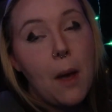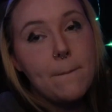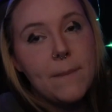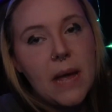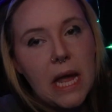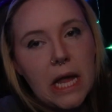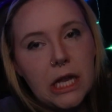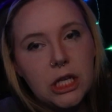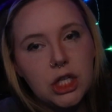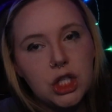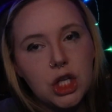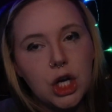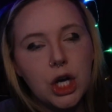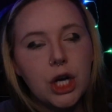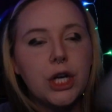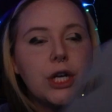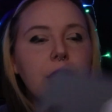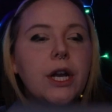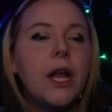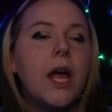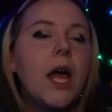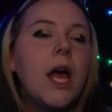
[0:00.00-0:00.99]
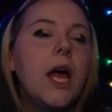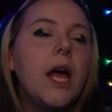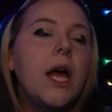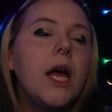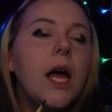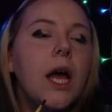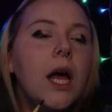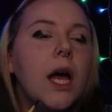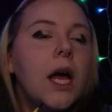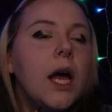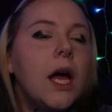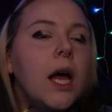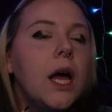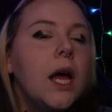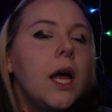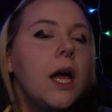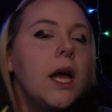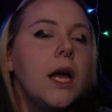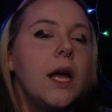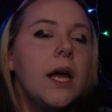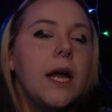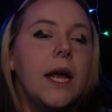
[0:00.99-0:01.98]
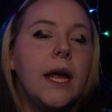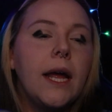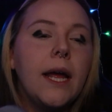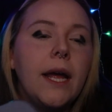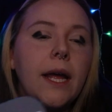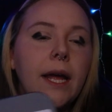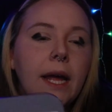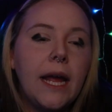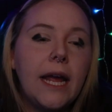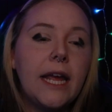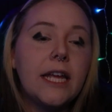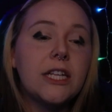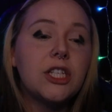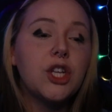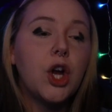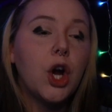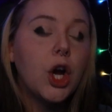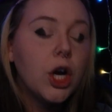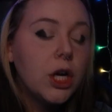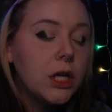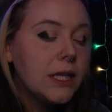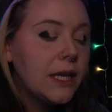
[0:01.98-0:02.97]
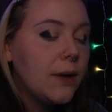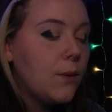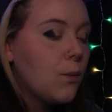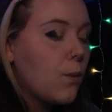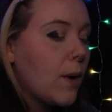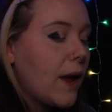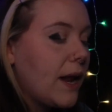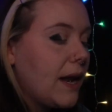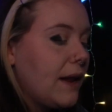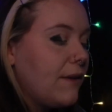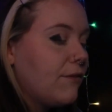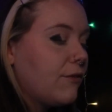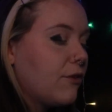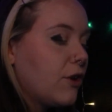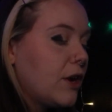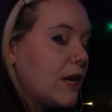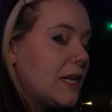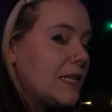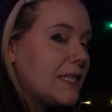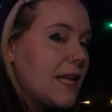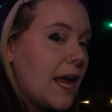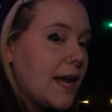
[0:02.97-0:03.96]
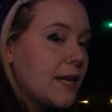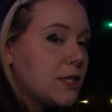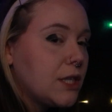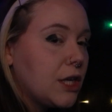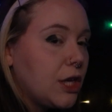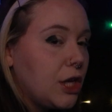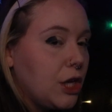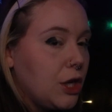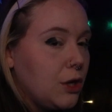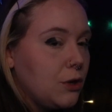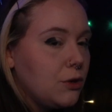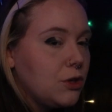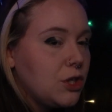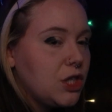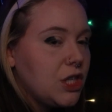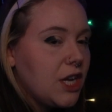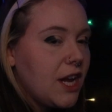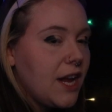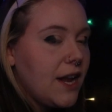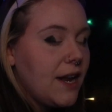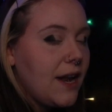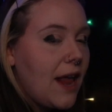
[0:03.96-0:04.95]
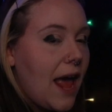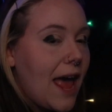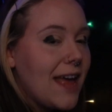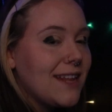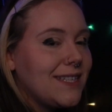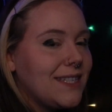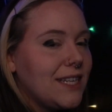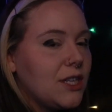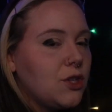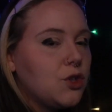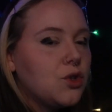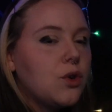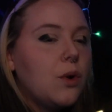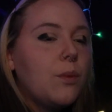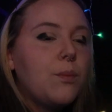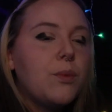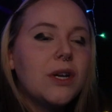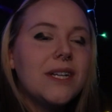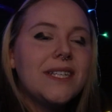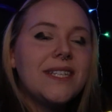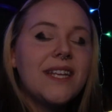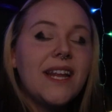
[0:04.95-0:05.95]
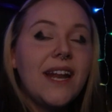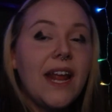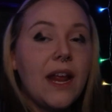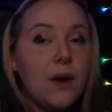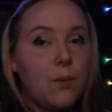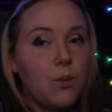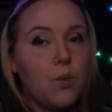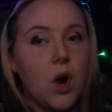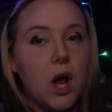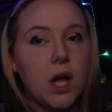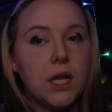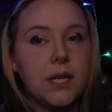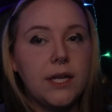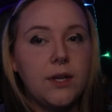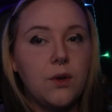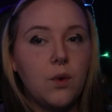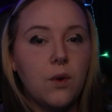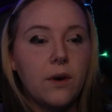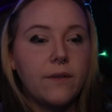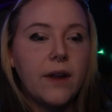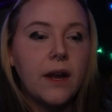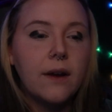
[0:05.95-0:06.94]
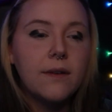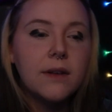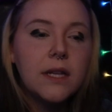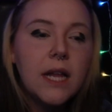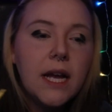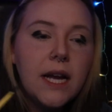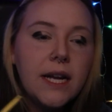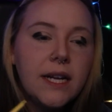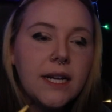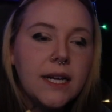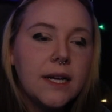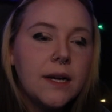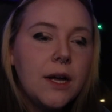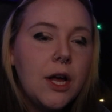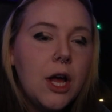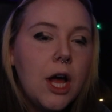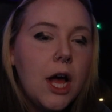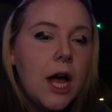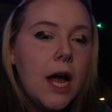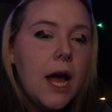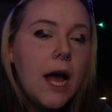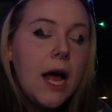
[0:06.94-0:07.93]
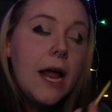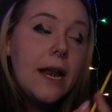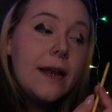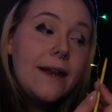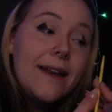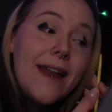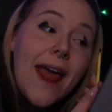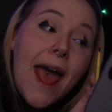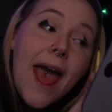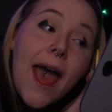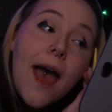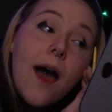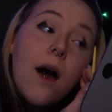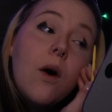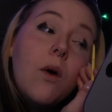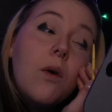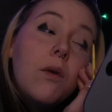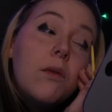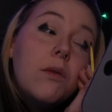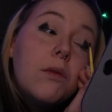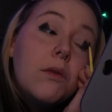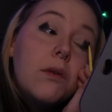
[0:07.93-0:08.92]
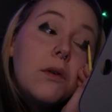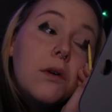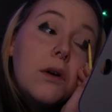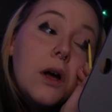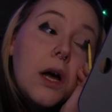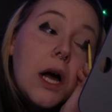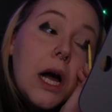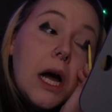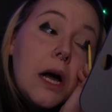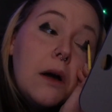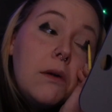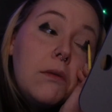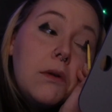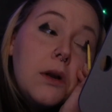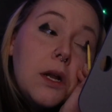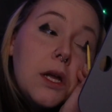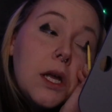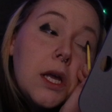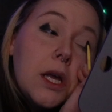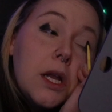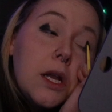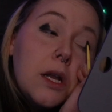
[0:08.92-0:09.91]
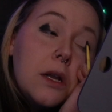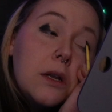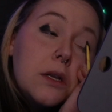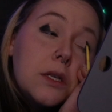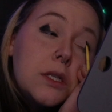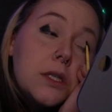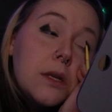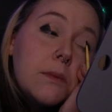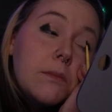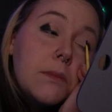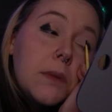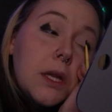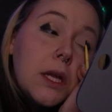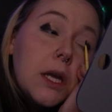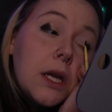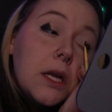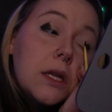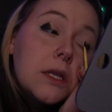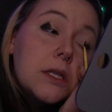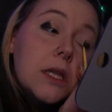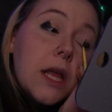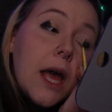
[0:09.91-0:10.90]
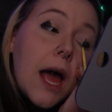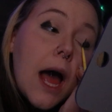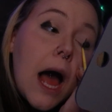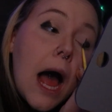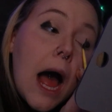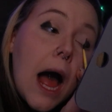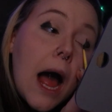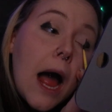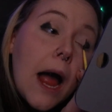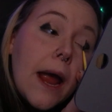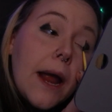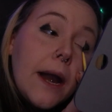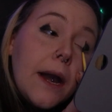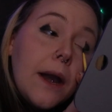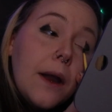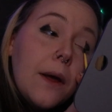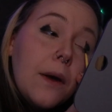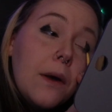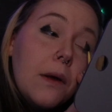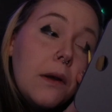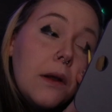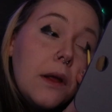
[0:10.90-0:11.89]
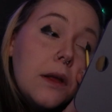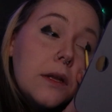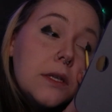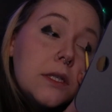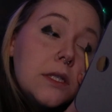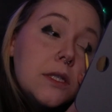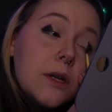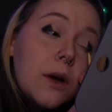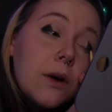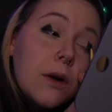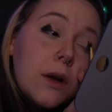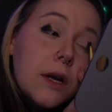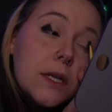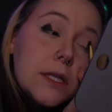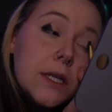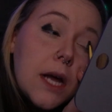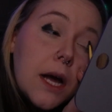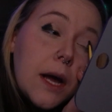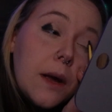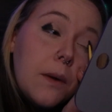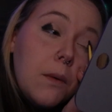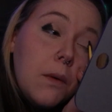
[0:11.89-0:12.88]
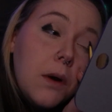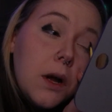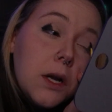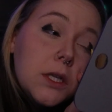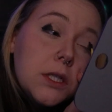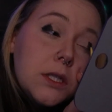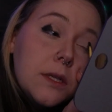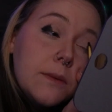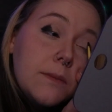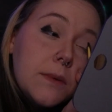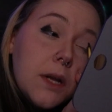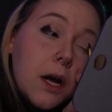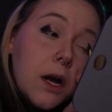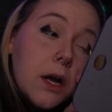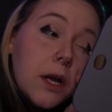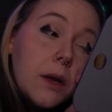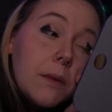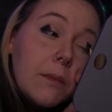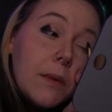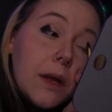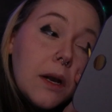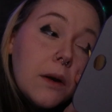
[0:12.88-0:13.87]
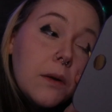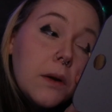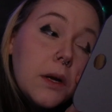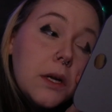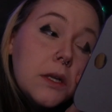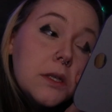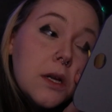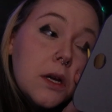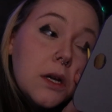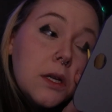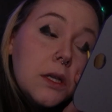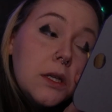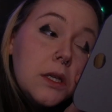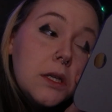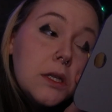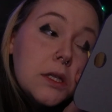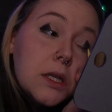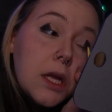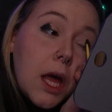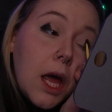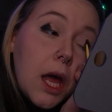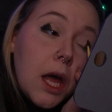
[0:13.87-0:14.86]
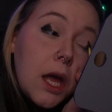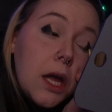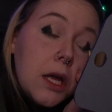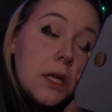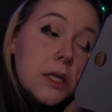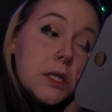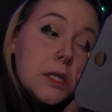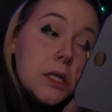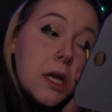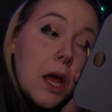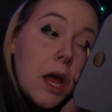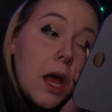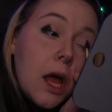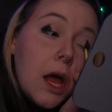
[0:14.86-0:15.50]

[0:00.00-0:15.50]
Page turn. He is currently waiting for his execution at Central Prison in Raleigh, North Carolina. Now, I want to get into some things that I noticed because I watched some documentaries on this case.